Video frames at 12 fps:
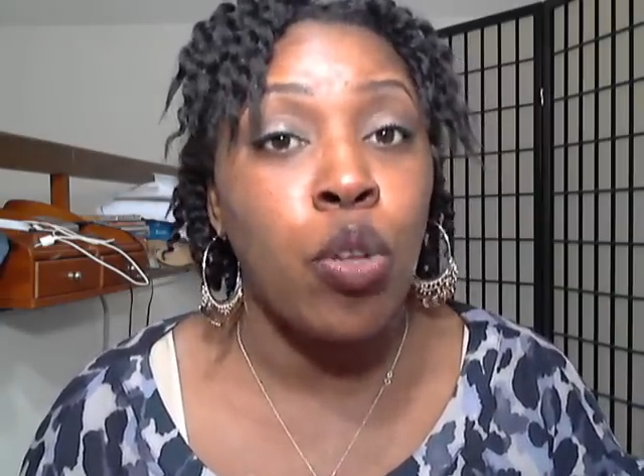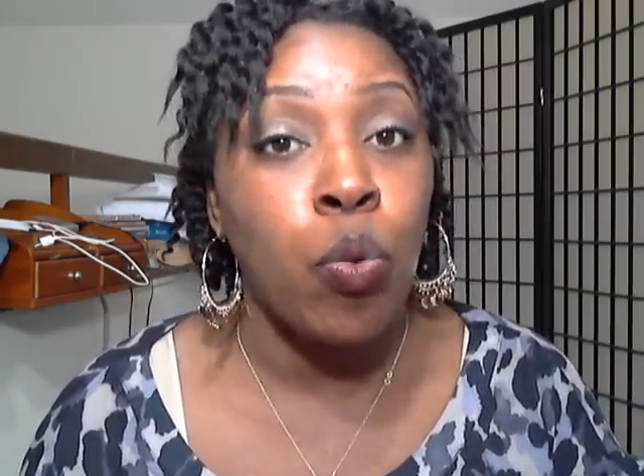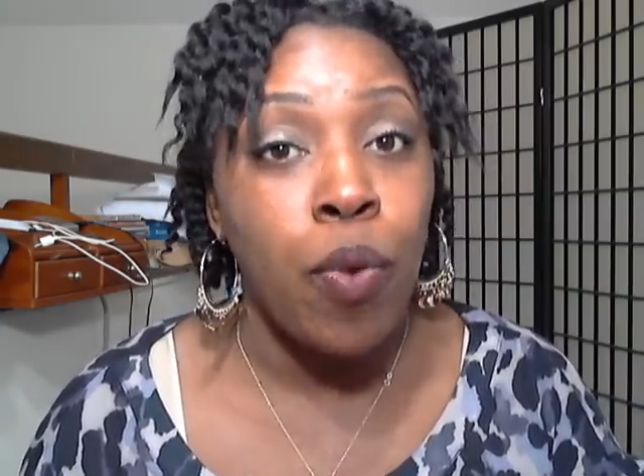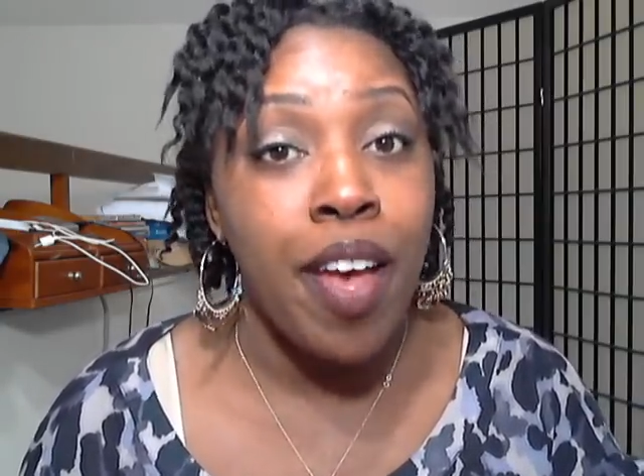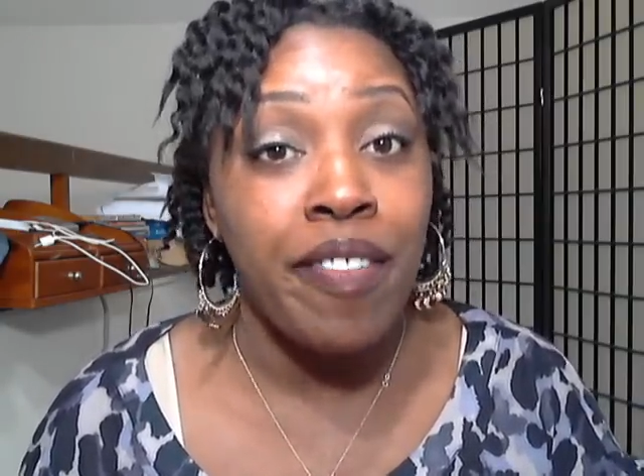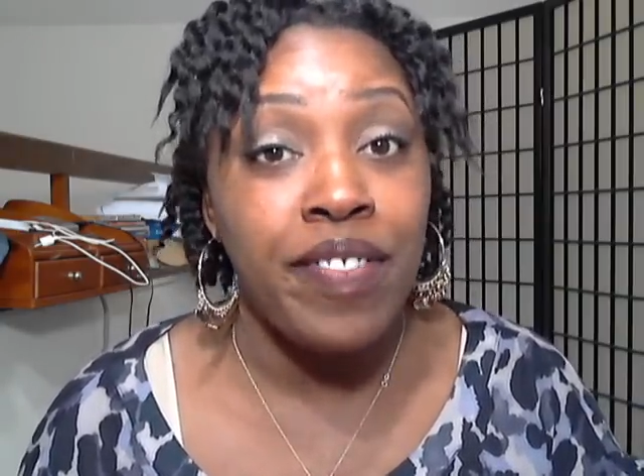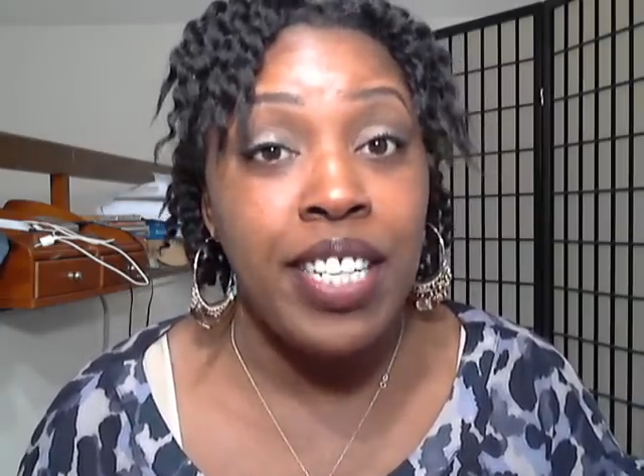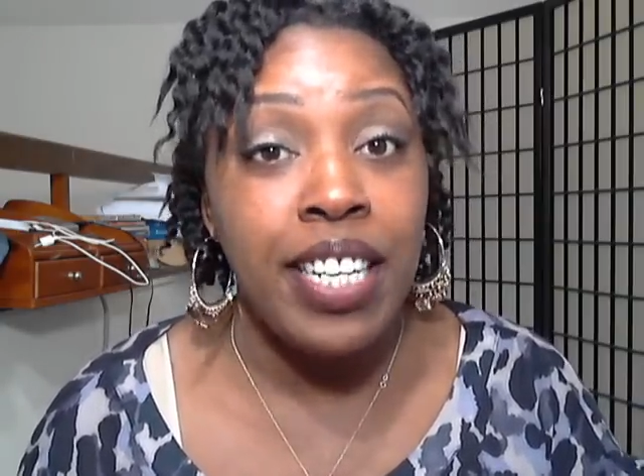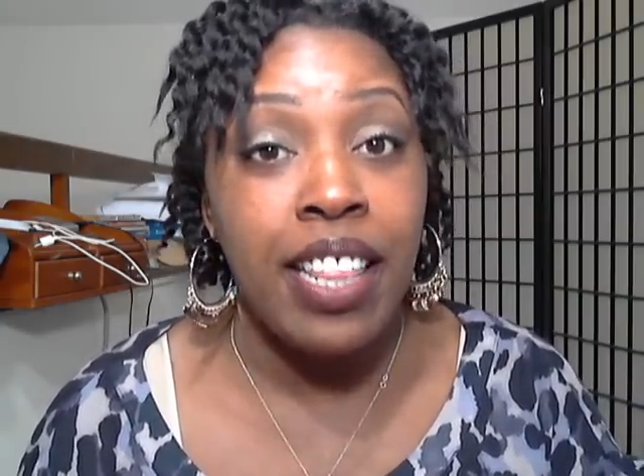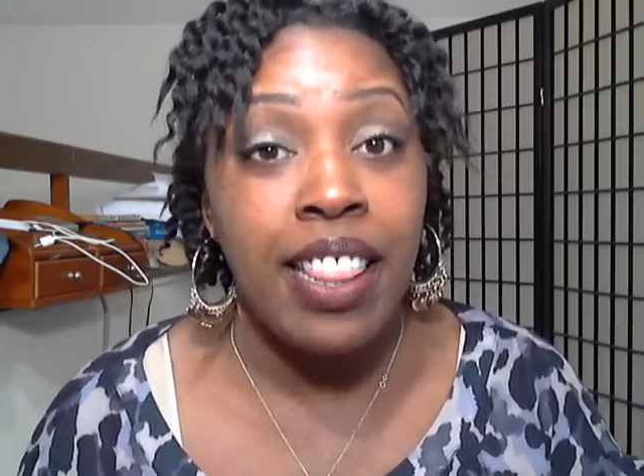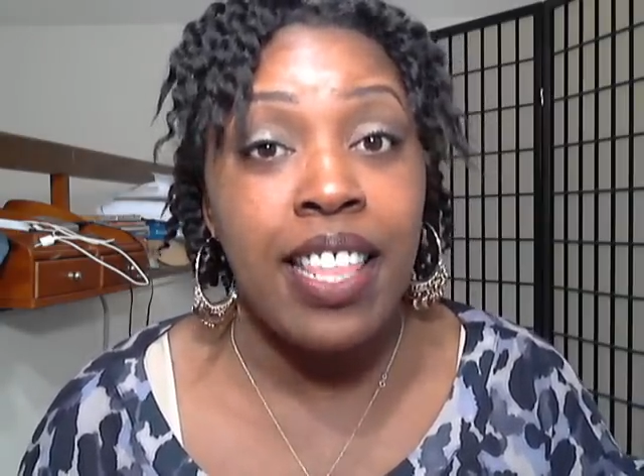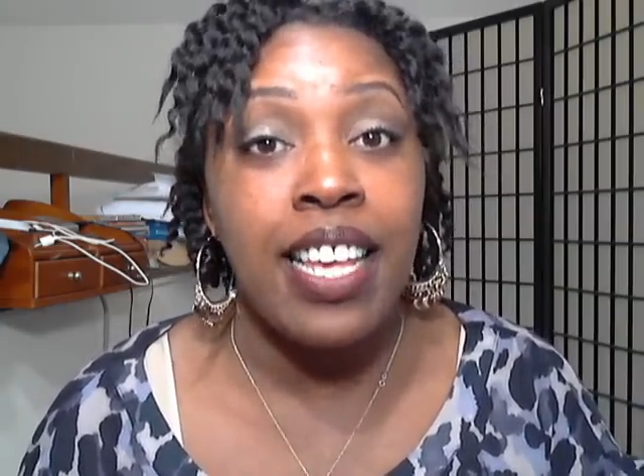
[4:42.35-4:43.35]
the ref
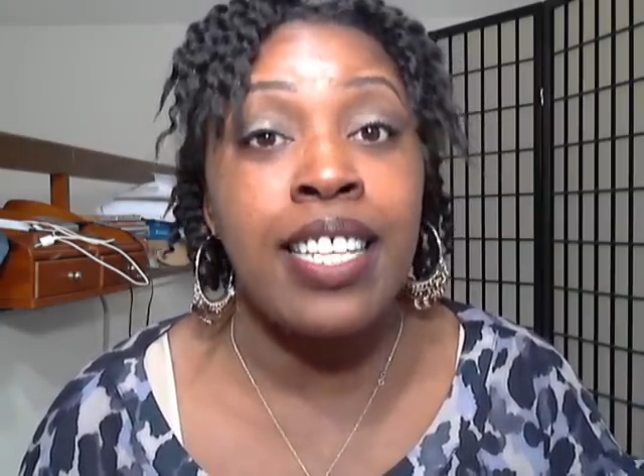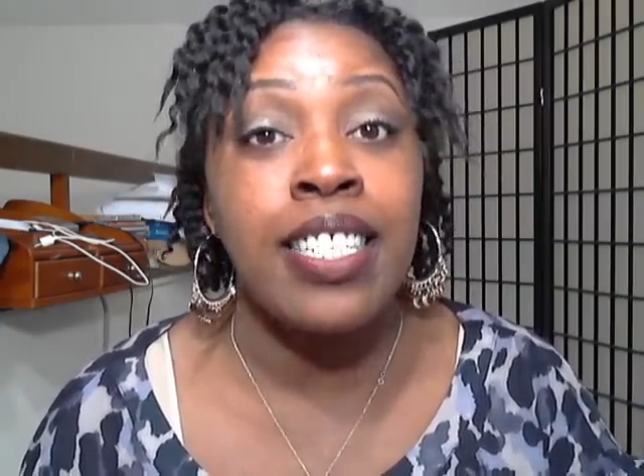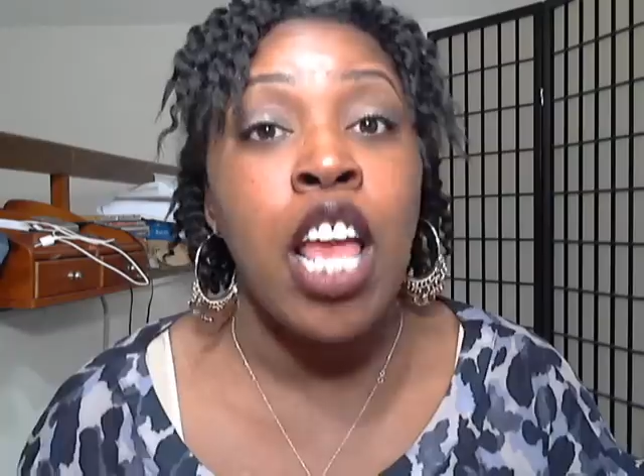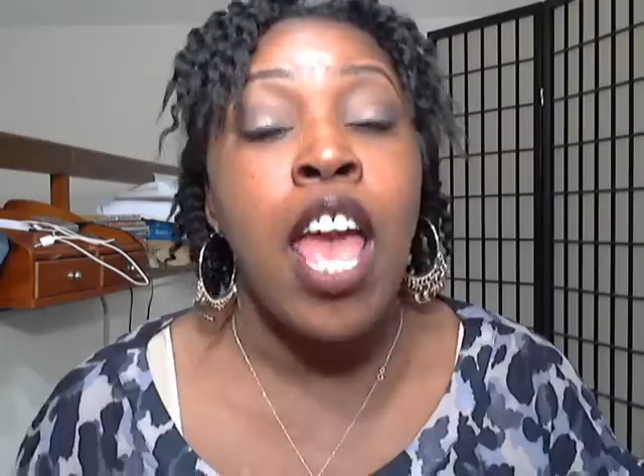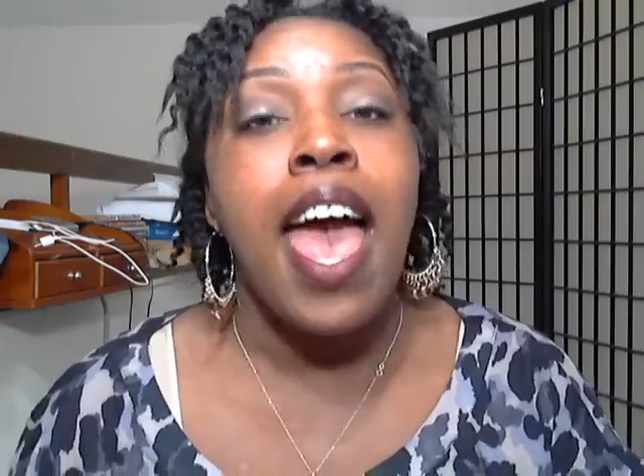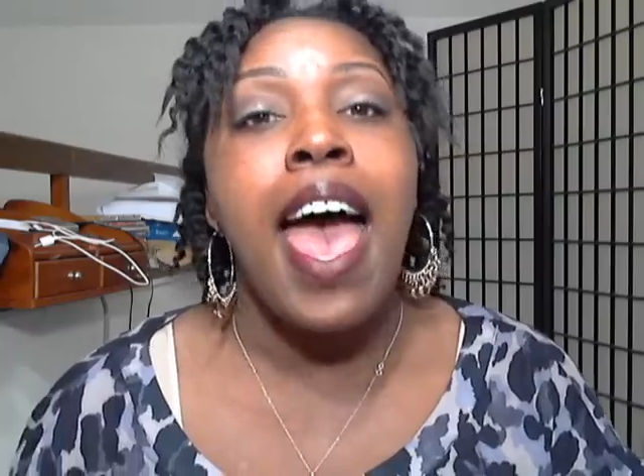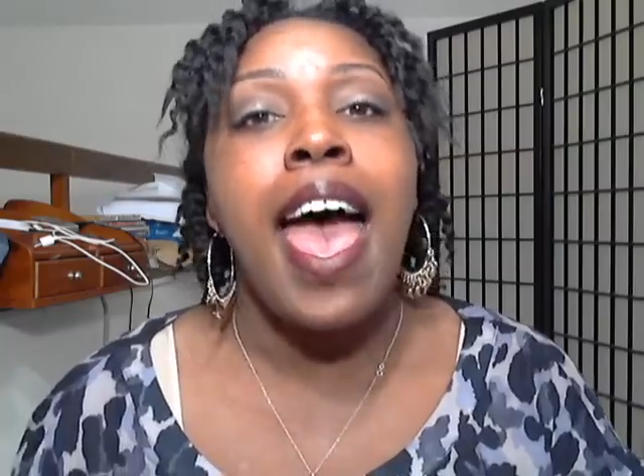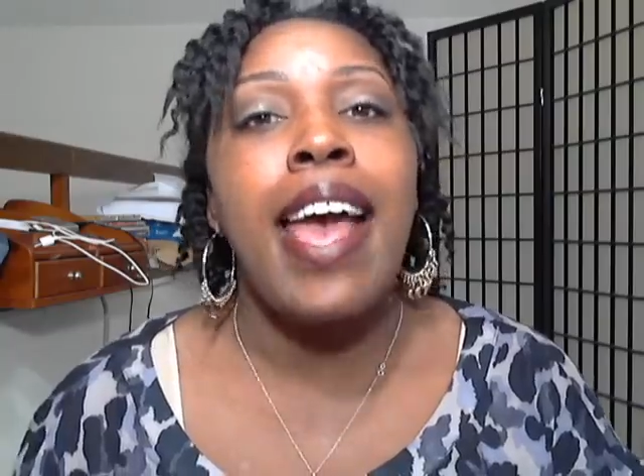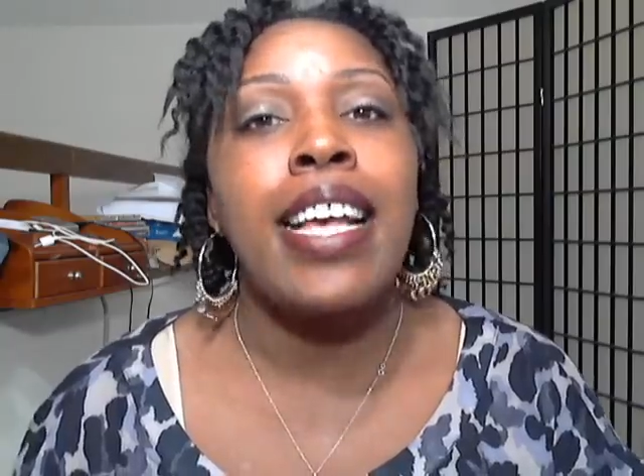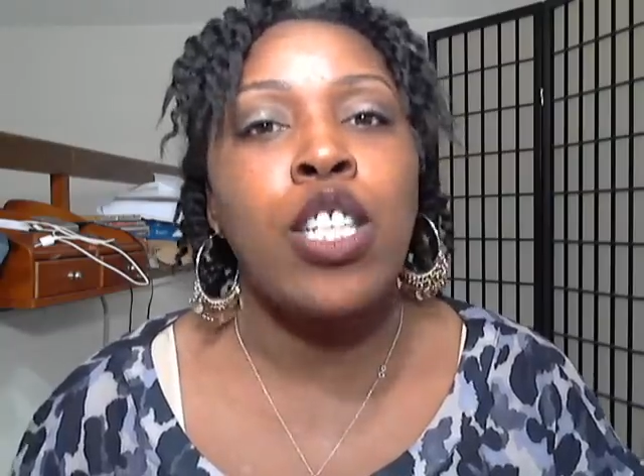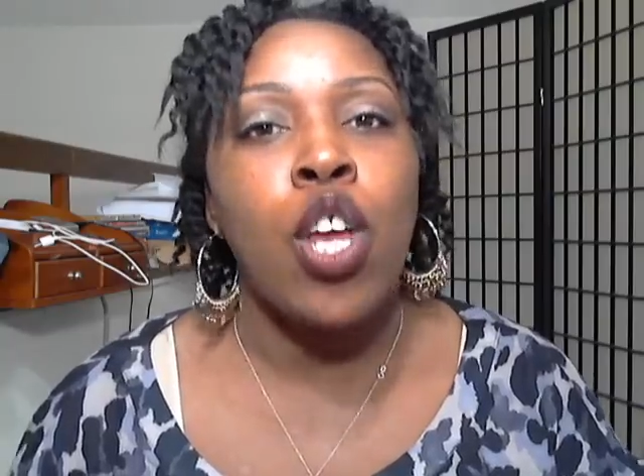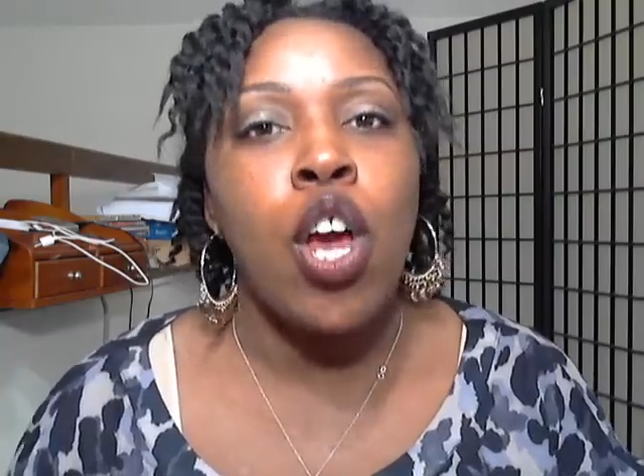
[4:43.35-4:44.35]
did this
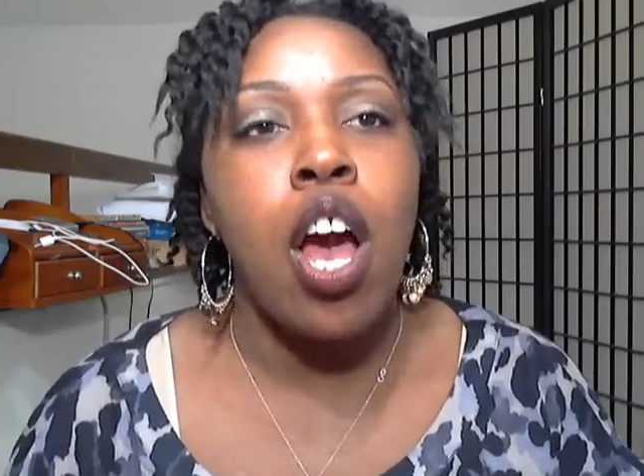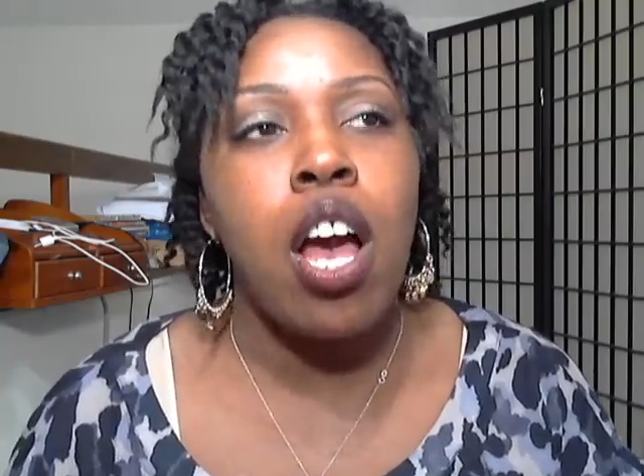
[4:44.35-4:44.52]
as